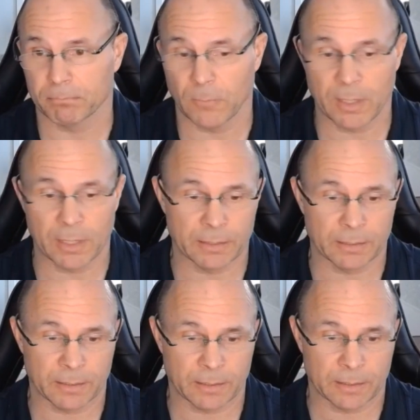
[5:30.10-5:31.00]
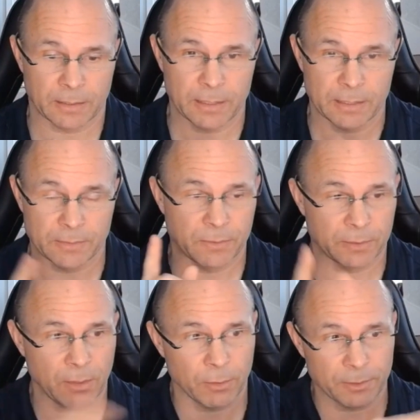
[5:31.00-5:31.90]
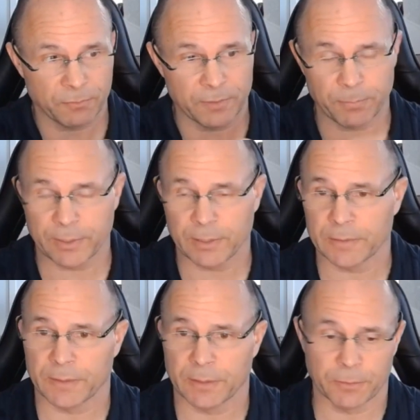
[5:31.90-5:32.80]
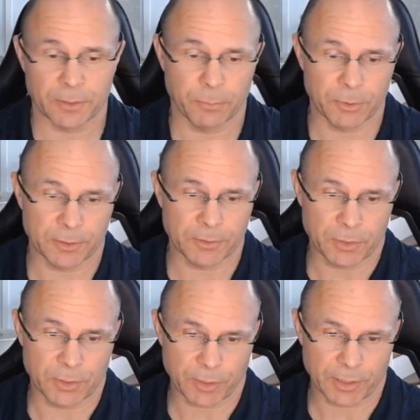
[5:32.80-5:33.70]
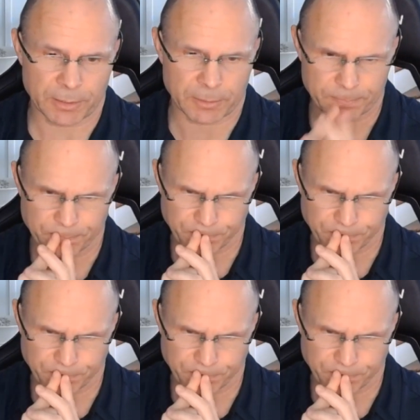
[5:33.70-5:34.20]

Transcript: RSVP is there in the community, so you can check it out.